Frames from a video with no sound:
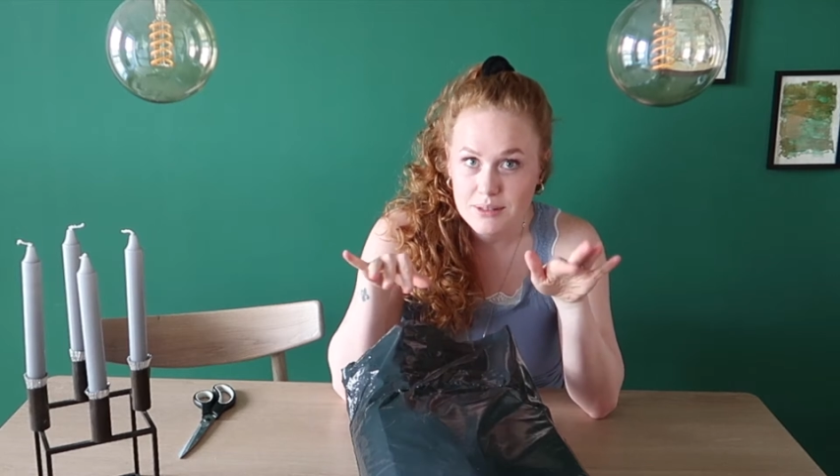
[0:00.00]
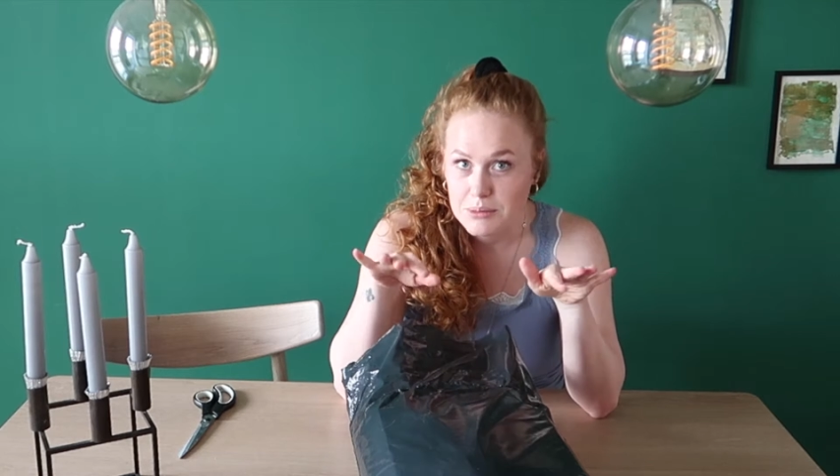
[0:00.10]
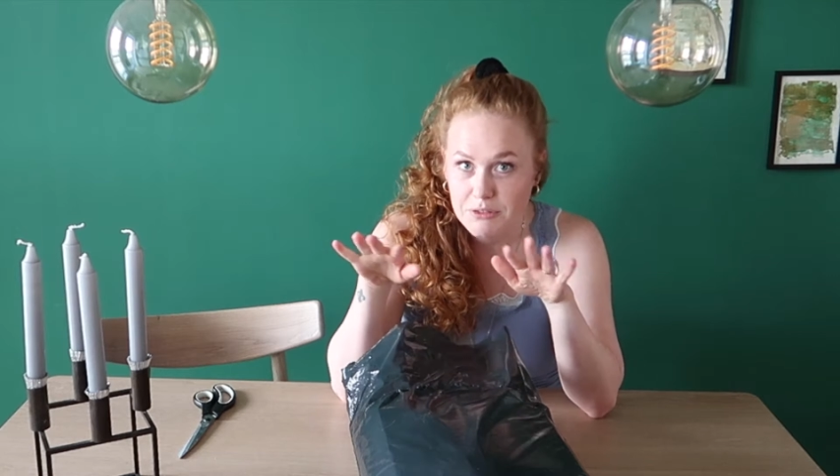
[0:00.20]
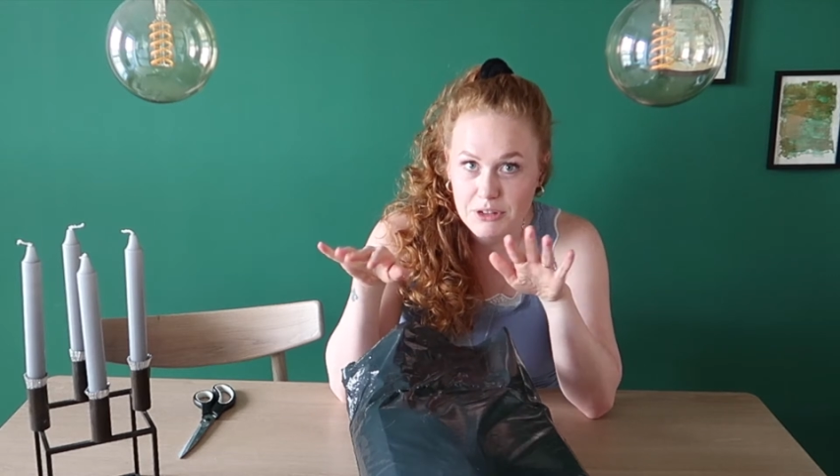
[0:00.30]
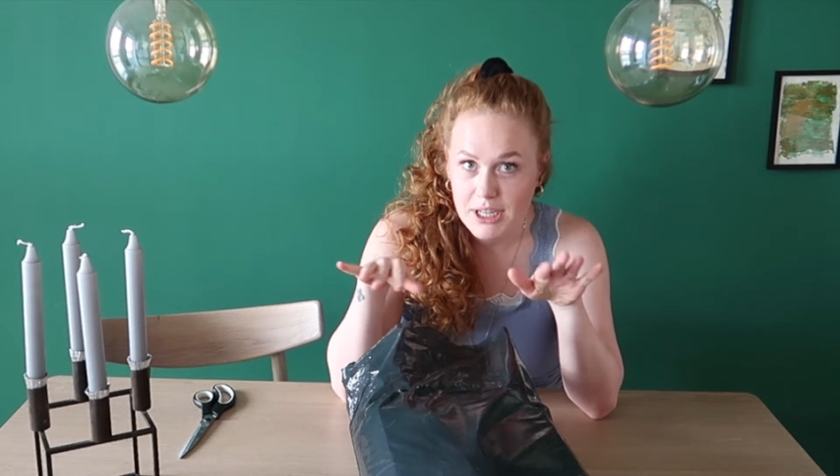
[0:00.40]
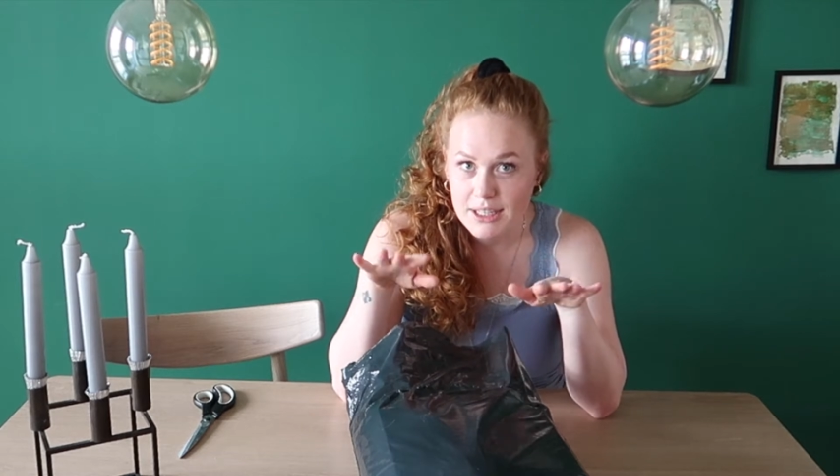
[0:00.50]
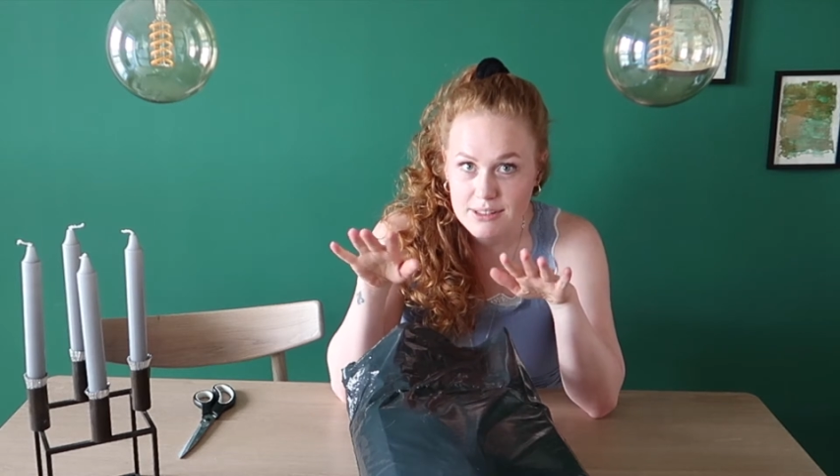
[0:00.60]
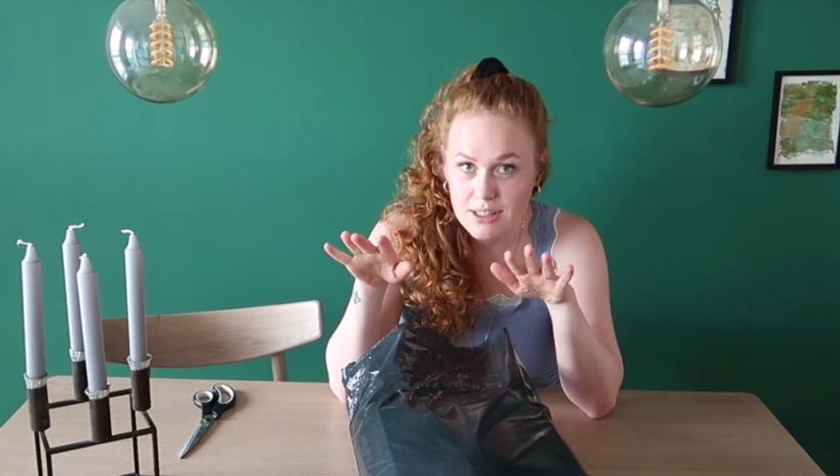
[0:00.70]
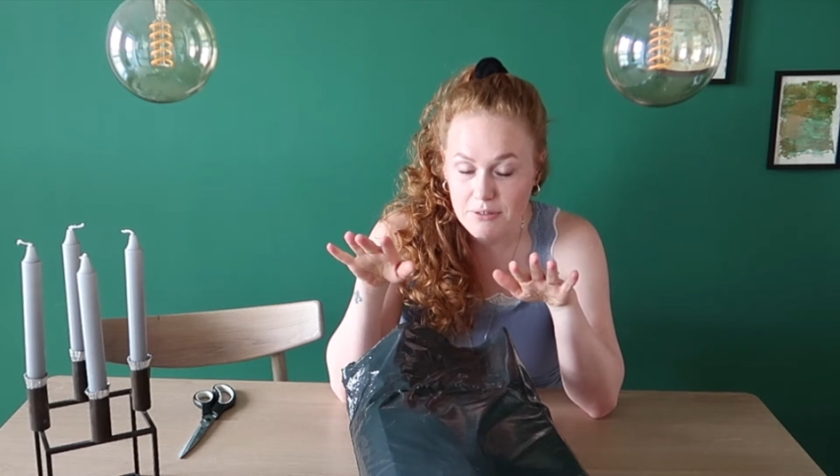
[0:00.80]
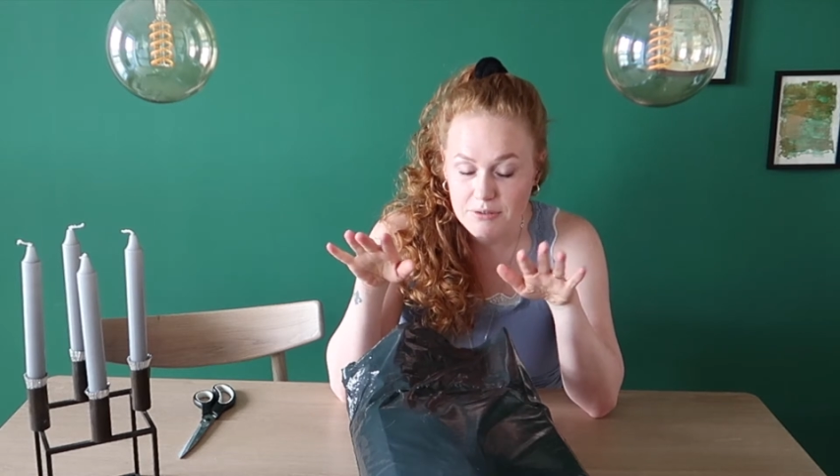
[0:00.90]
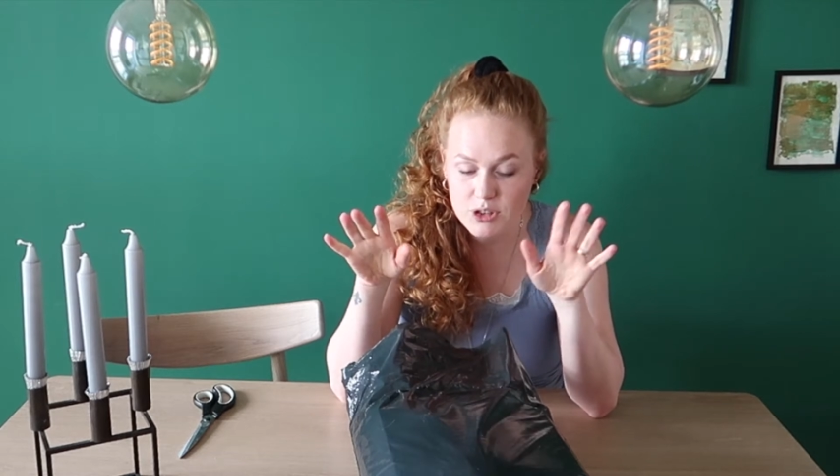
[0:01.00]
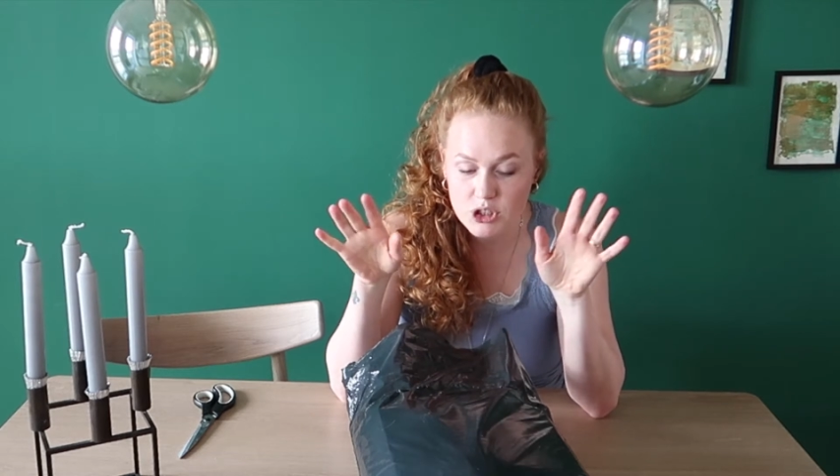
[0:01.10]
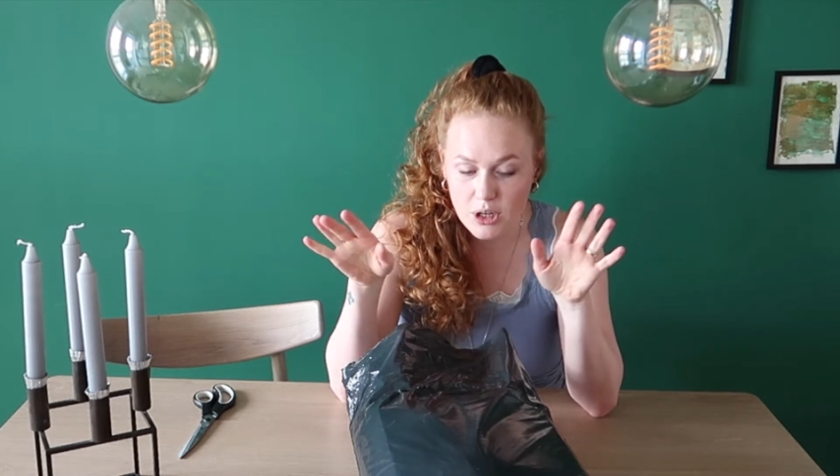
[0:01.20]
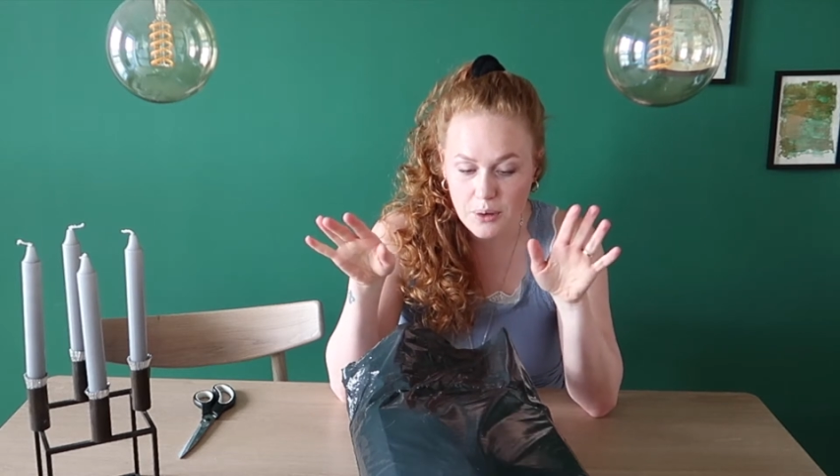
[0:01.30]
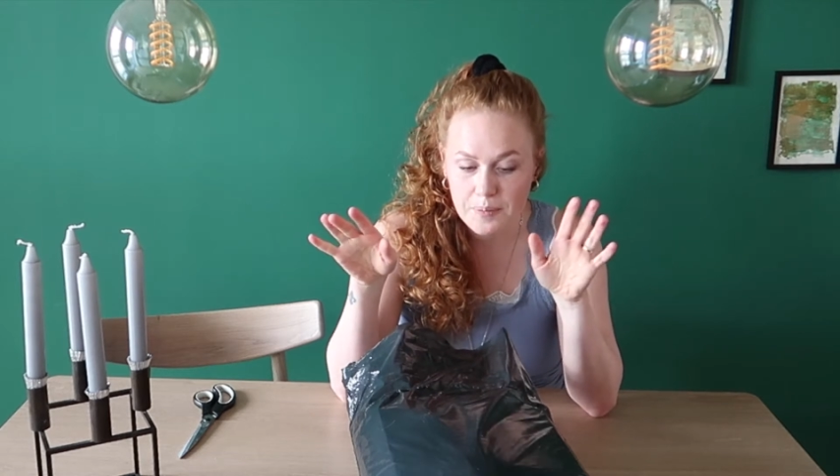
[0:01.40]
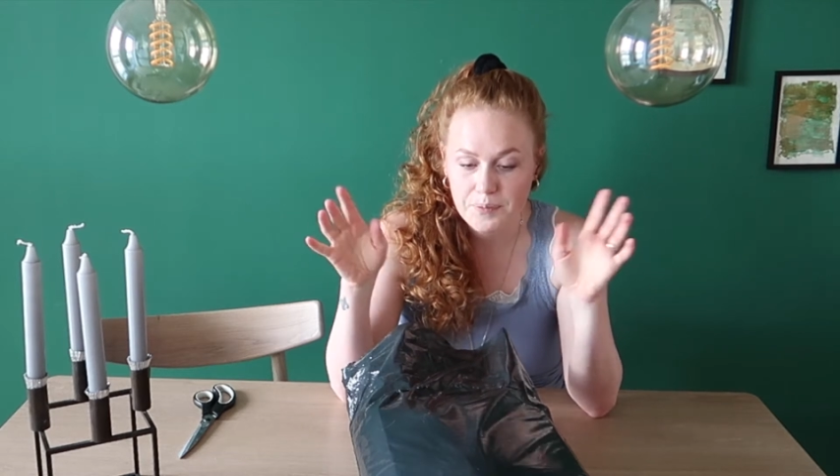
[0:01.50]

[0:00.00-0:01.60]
some different kind of stuff. So,